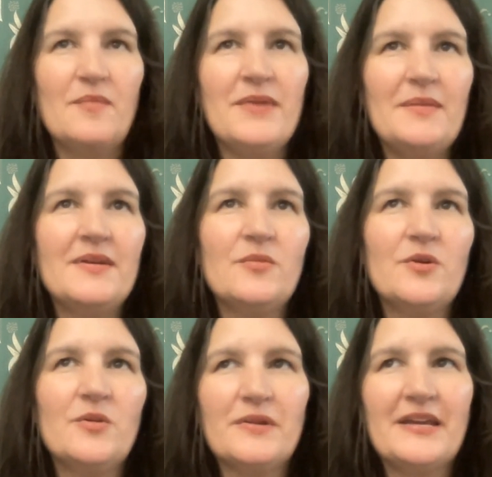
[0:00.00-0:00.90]
maybe
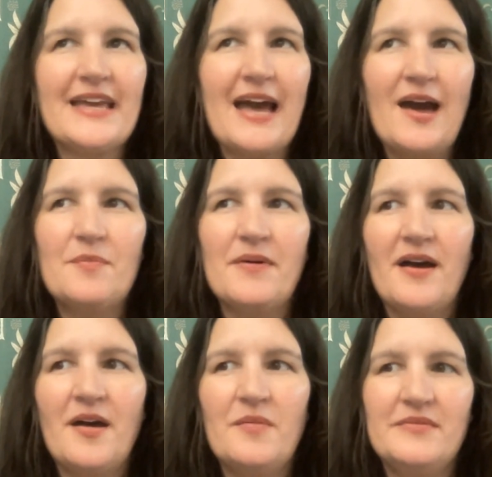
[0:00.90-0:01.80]
we'll recap.
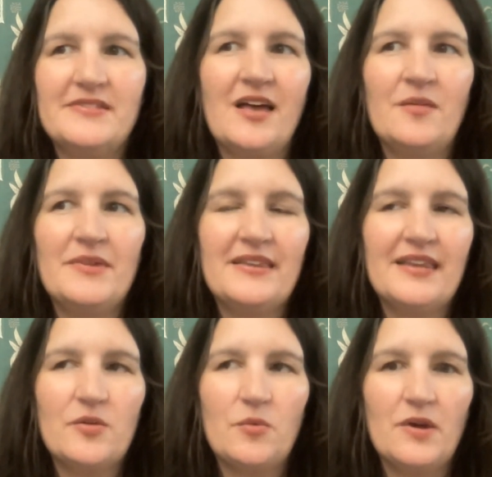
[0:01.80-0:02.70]
Tell me,
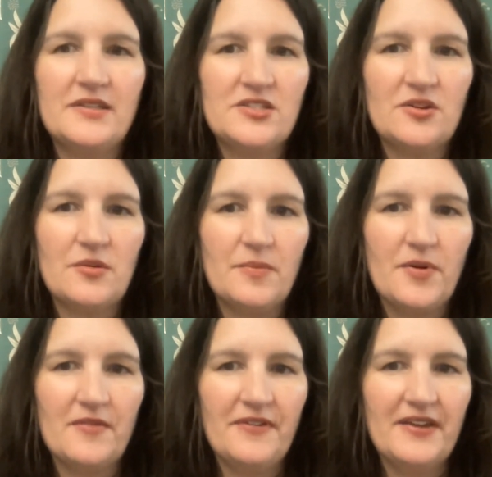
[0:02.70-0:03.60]
like, what's your
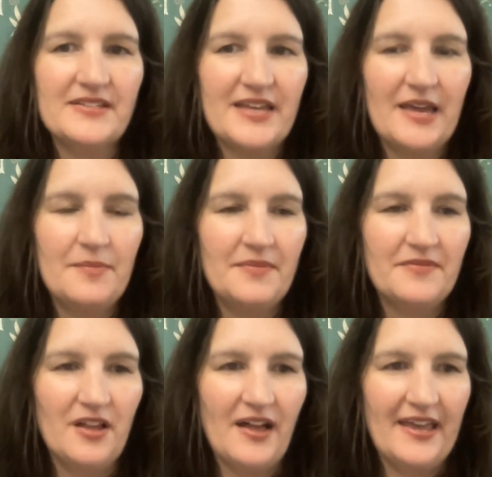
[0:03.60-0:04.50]
perfect type of
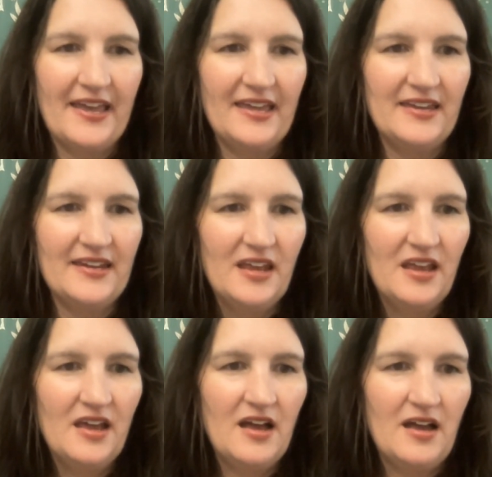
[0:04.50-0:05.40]
client?
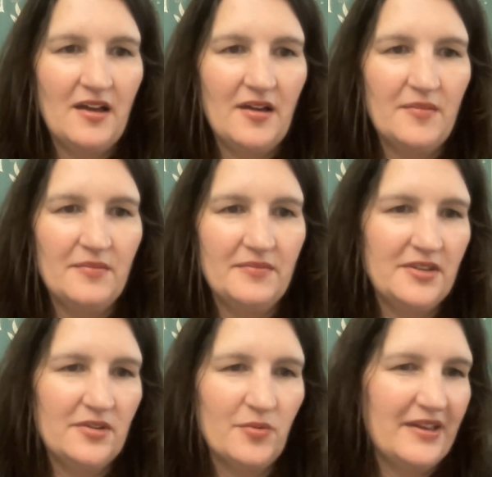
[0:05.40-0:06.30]

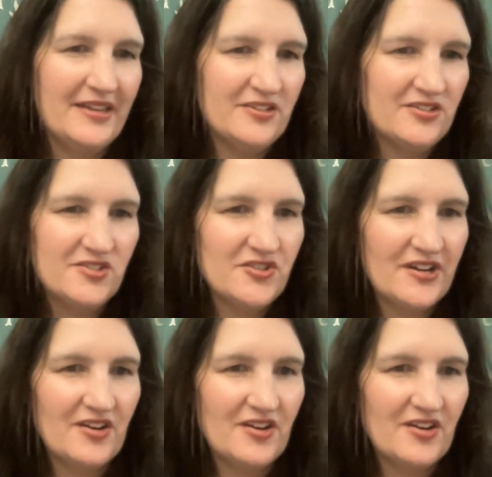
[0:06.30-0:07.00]
What industry